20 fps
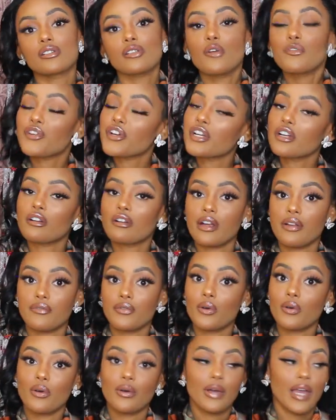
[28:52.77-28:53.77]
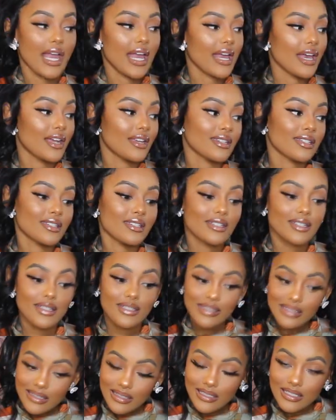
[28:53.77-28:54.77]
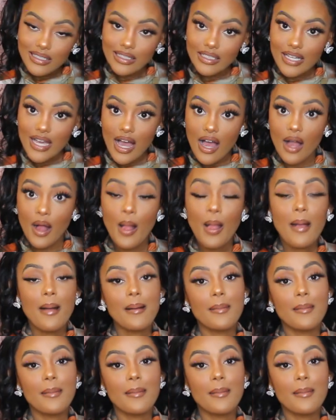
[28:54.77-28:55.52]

So freaking grateful and yeah.